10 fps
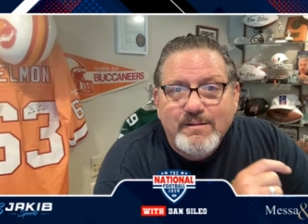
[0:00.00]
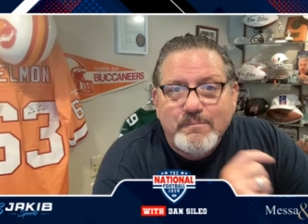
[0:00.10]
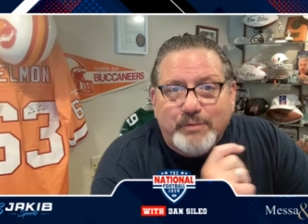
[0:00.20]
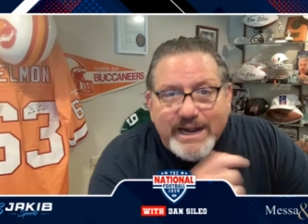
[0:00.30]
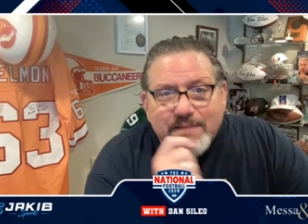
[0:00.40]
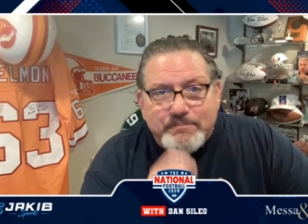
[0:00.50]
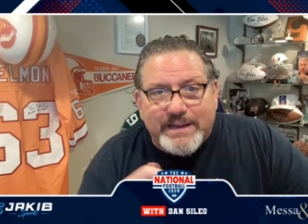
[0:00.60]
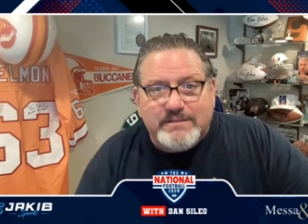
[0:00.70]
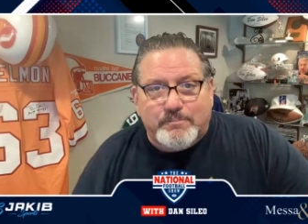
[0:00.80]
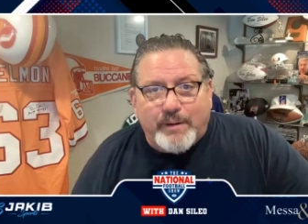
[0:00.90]
Brady
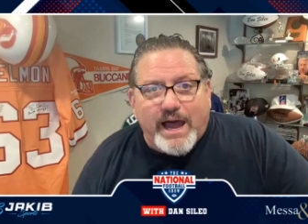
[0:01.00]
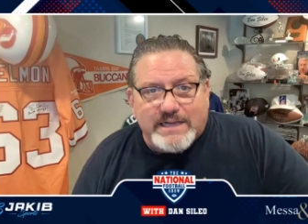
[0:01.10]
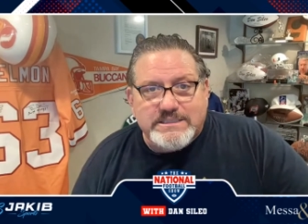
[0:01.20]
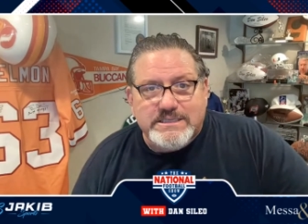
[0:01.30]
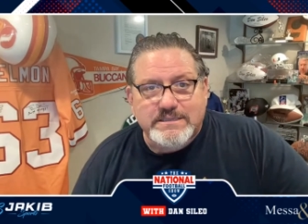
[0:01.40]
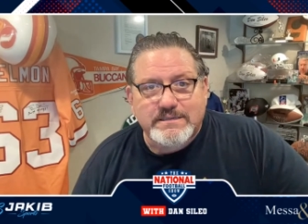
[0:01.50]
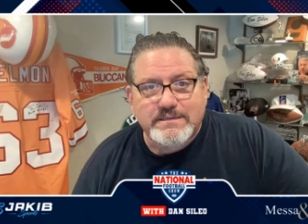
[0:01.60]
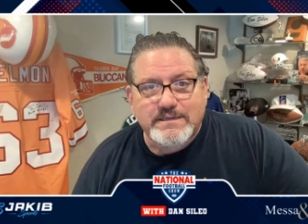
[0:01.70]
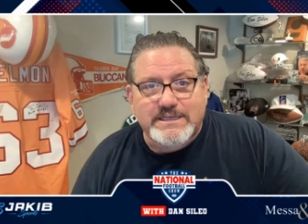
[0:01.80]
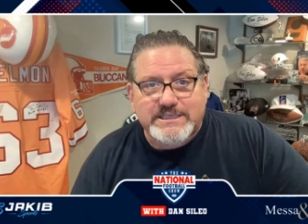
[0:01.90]
picked the Bucks
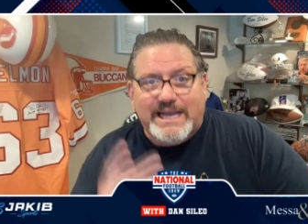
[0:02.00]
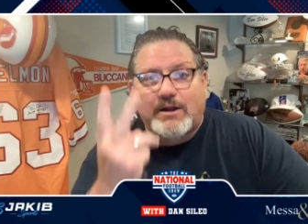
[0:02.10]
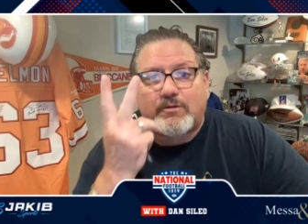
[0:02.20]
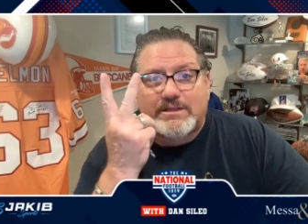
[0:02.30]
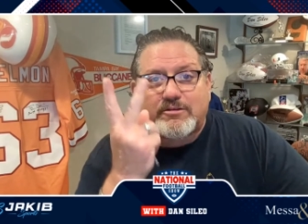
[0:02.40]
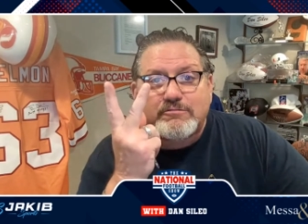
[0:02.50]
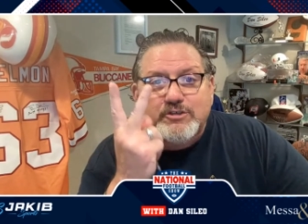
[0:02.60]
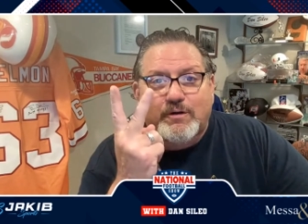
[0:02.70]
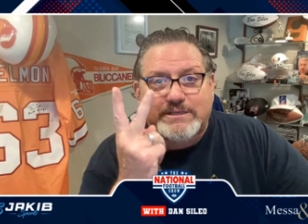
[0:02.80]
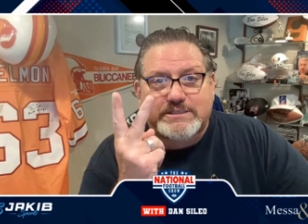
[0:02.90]
because he had only two
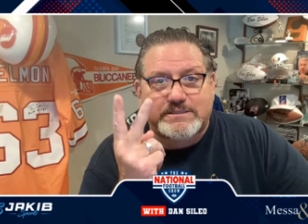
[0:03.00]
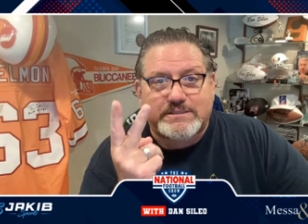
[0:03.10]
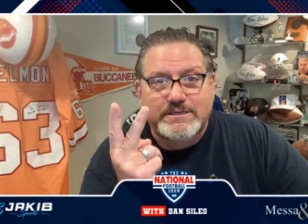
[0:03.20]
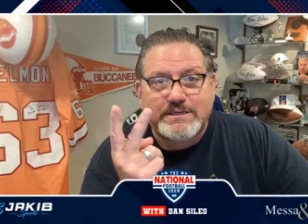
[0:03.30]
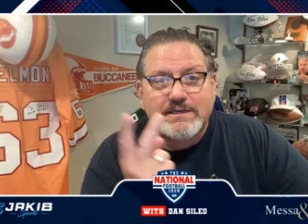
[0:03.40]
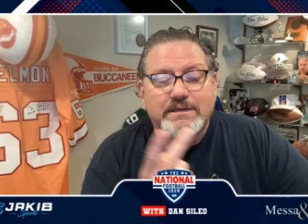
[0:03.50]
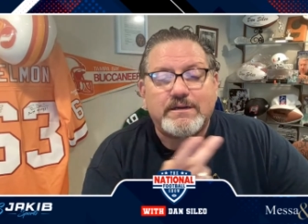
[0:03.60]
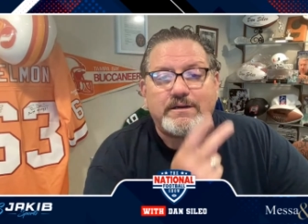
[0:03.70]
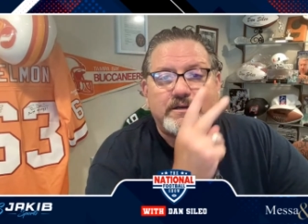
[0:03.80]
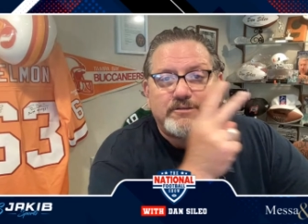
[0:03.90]
choices:
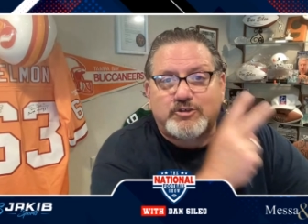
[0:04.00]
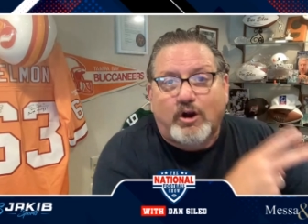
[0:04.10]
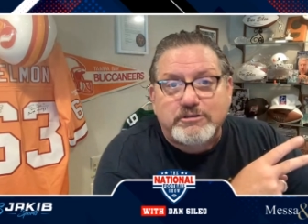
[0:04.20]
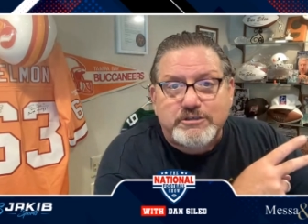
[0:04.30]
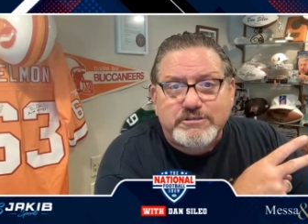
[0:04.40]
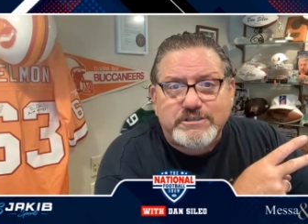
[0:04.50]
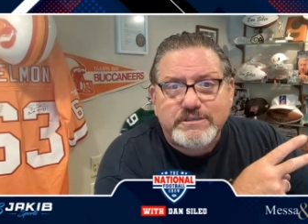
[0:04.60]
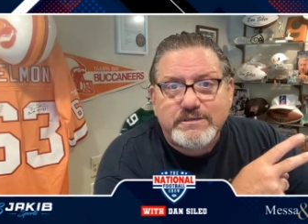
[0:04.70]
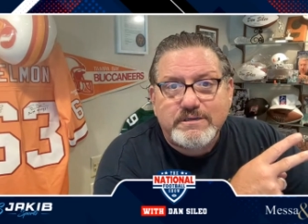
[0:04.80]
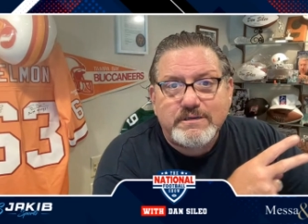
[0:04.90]
the Chargers
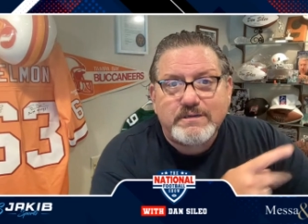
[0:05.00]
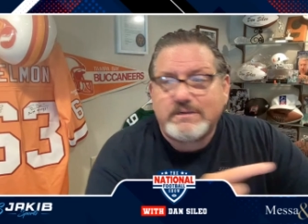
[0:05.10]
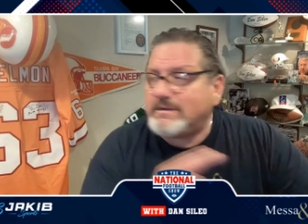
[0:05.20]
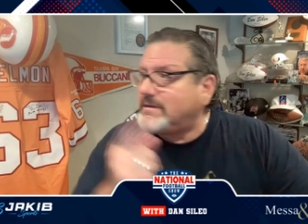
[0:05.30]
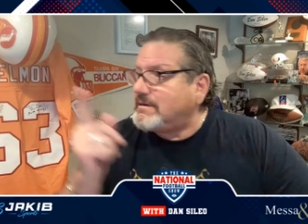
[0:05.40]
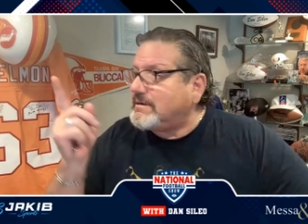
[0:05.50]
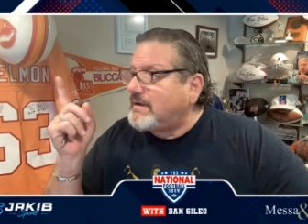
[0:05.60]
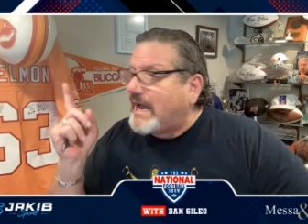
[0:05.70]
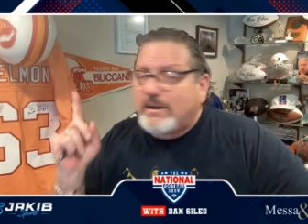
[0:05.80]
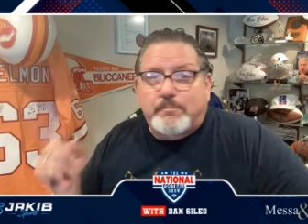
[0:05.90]

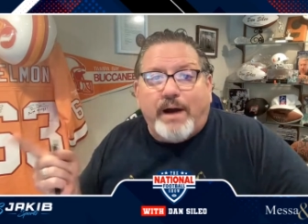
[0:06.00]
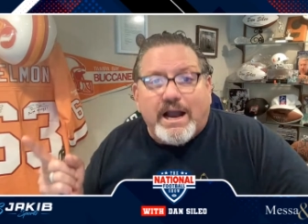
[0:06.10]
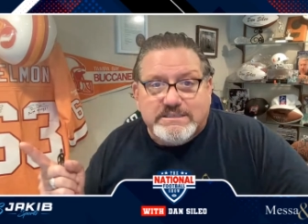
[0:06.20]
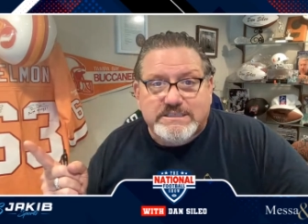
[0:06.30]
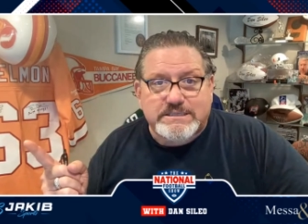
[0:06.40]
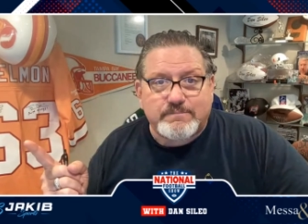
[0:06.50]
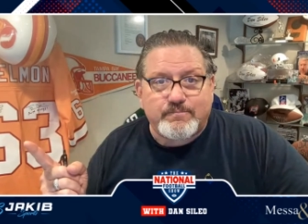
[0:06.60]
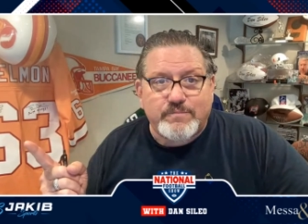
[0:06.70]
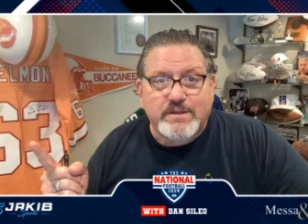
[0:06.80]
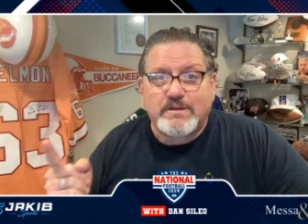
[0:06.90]
and the Bucks.
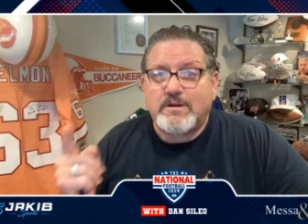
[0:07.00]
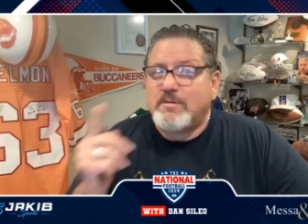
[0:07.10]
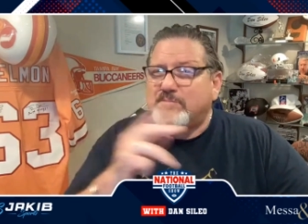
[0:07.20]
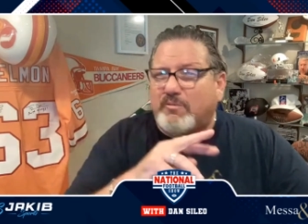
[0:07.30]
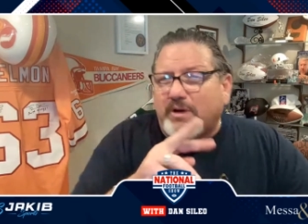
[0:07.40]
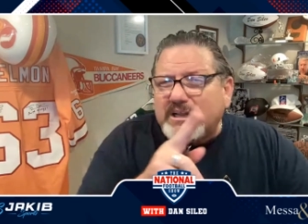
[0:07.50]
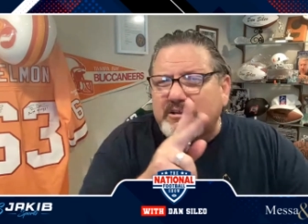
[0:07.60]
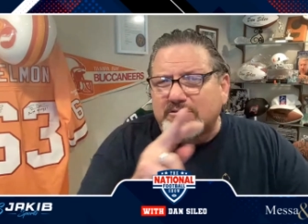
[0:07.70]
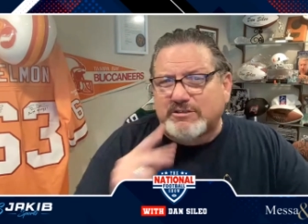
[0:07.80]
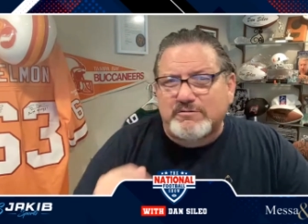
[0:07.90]
But what did
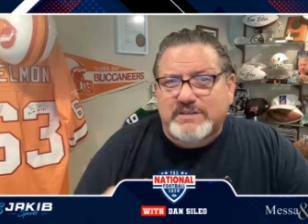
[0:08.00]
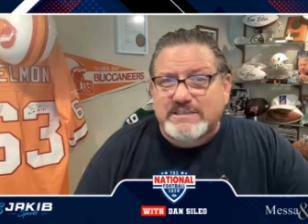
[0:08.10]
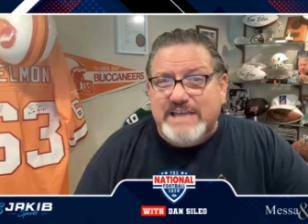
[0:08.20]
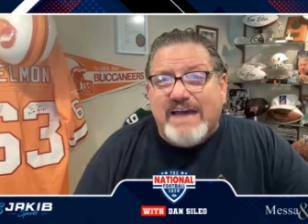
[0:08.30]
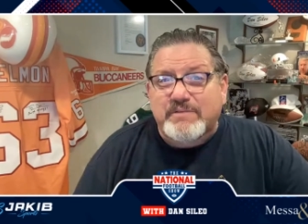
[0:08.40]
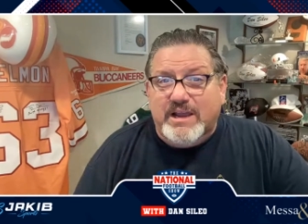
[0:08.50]
those two things have in